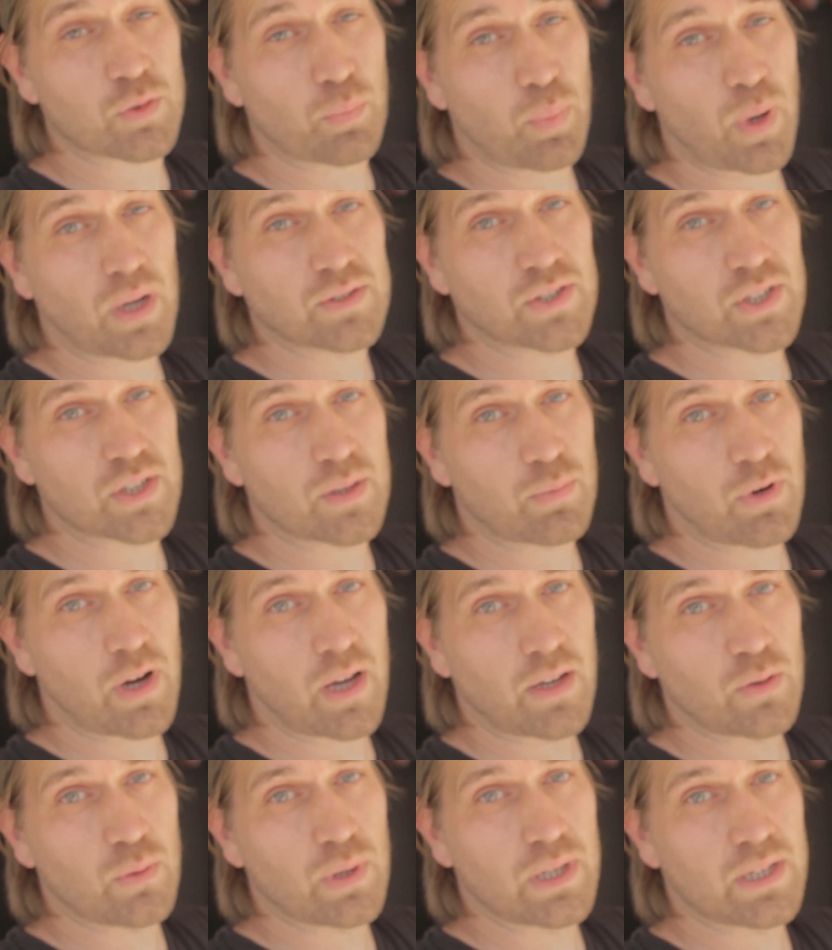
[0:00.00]
to puncture the
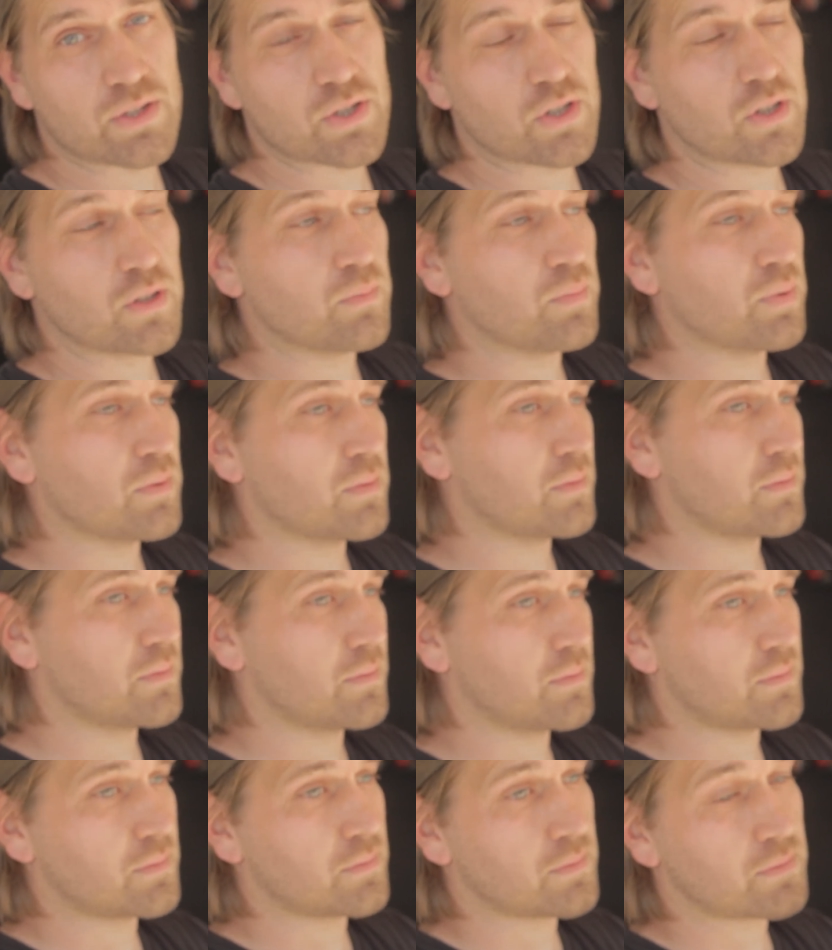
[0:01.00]
brand new inner tube,
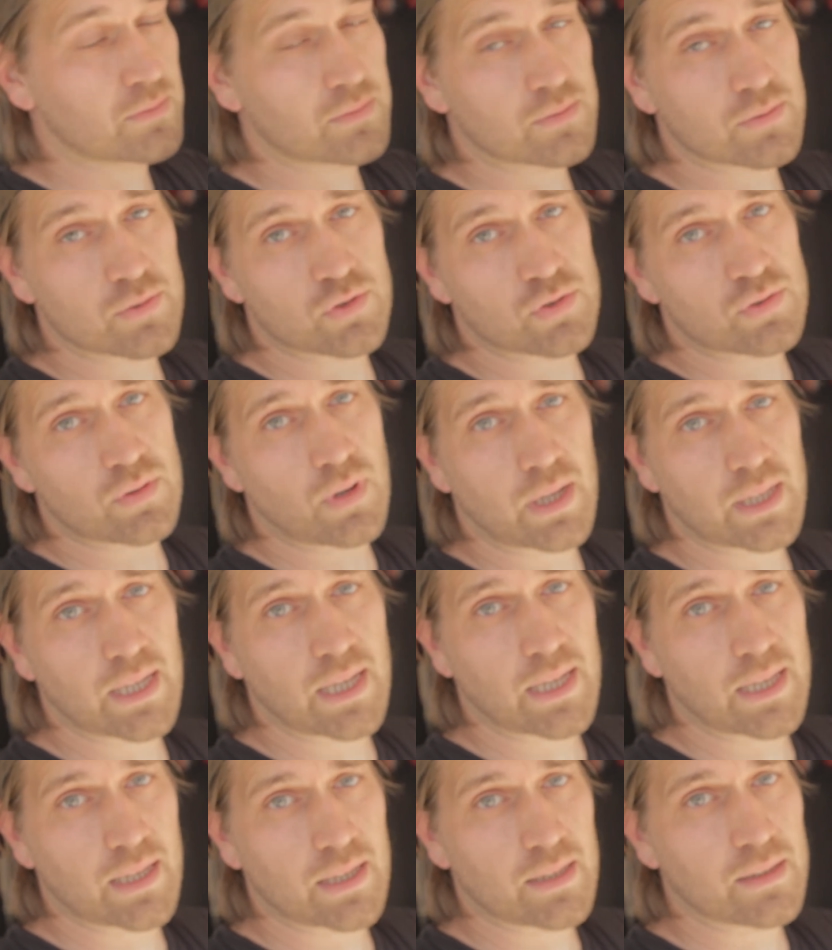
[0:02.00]
trying to
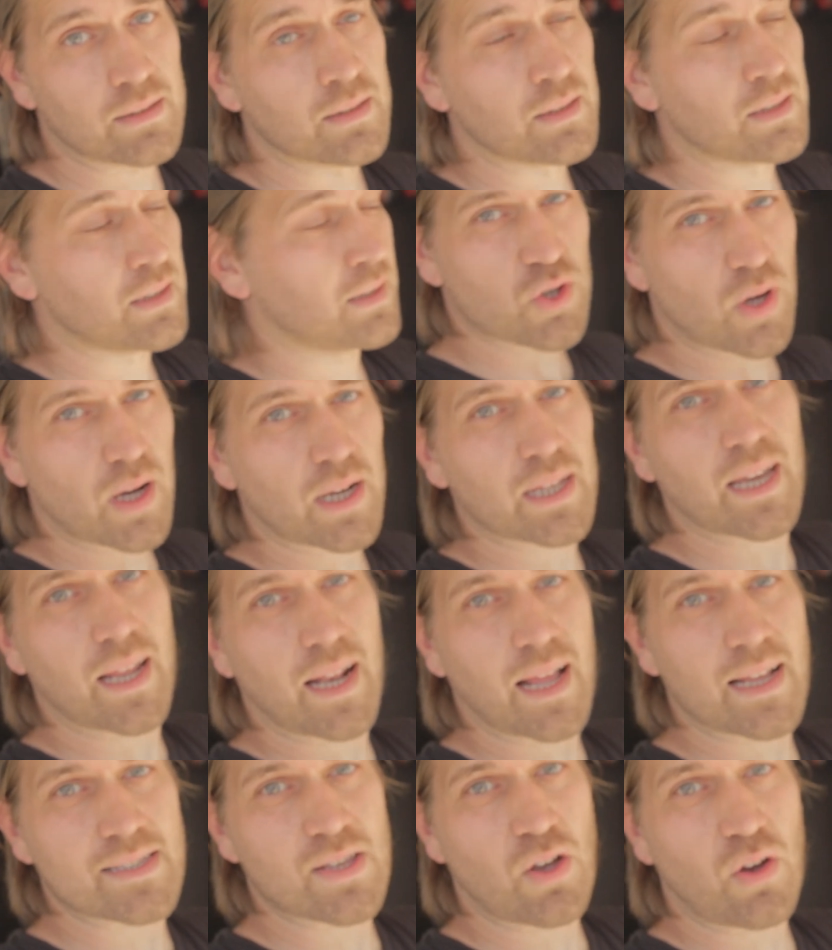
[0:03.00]
get it in. Trying to get
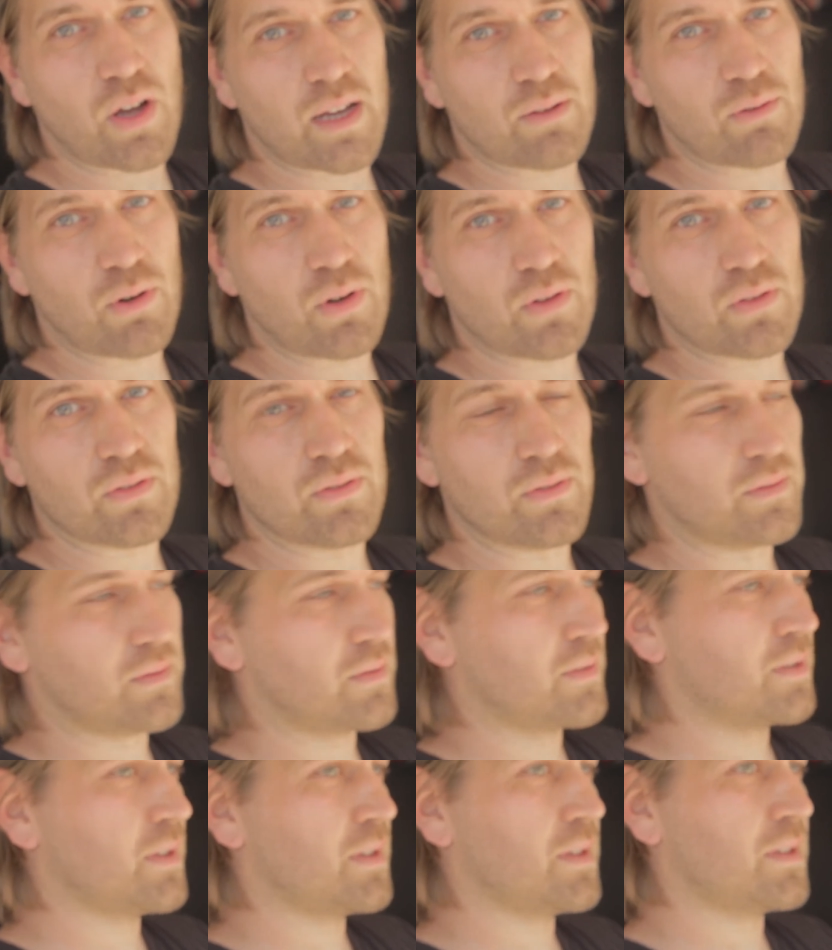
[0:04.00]
that tyre on
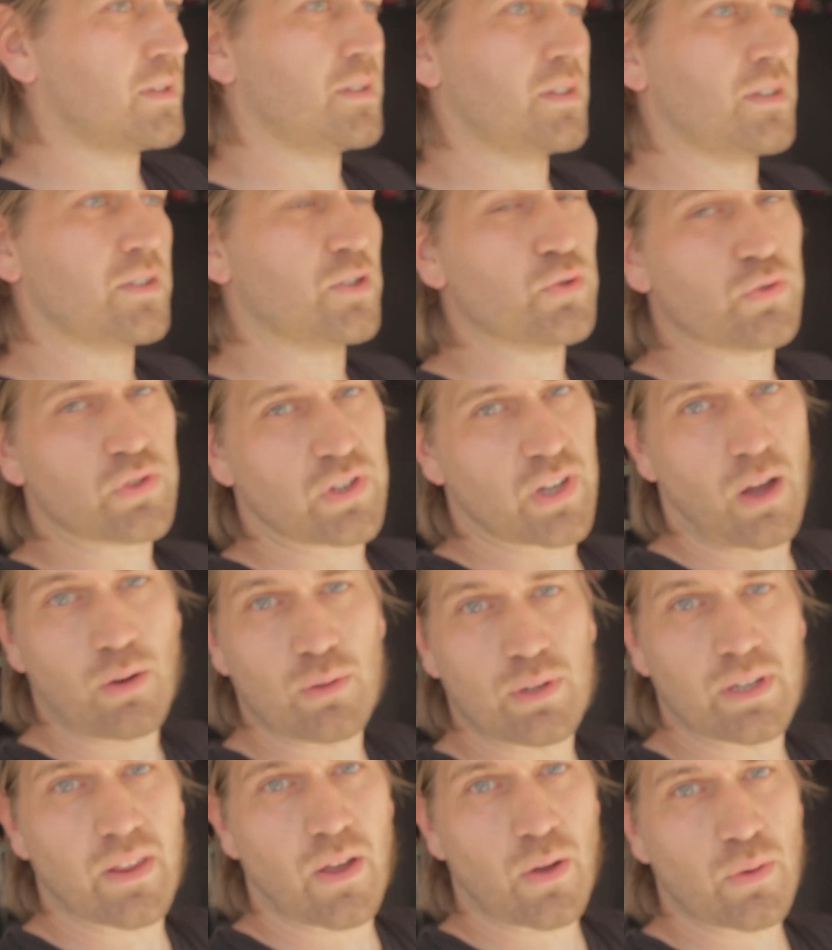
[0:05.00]
using
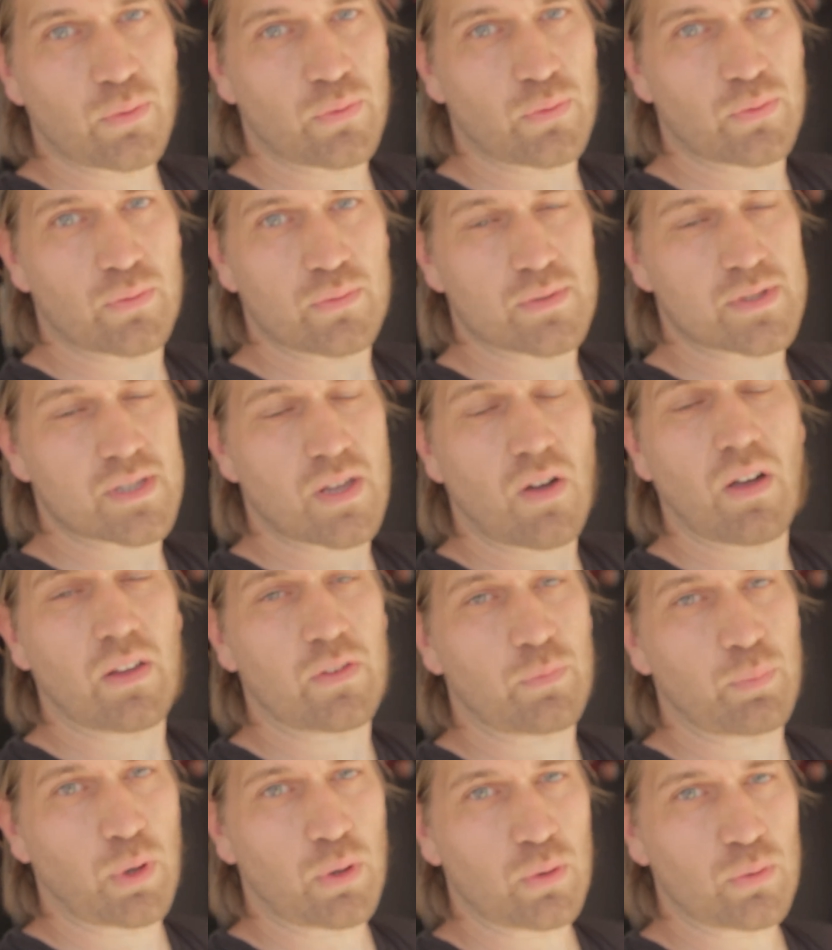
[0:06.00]
only those tyre
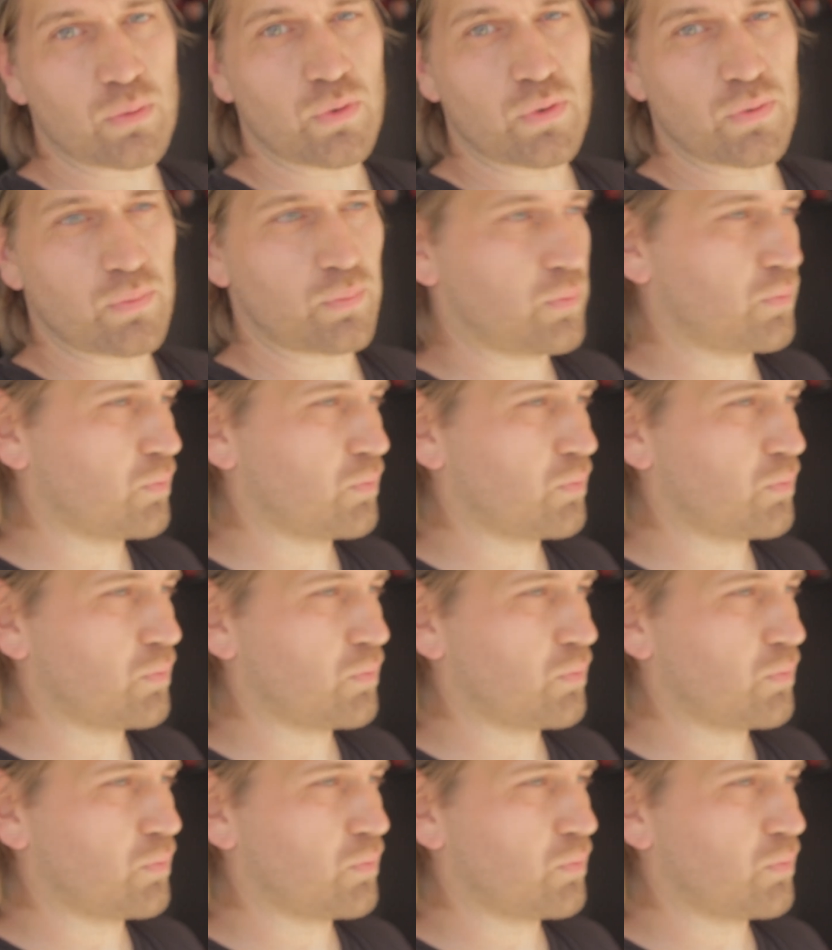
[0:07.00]
spoons.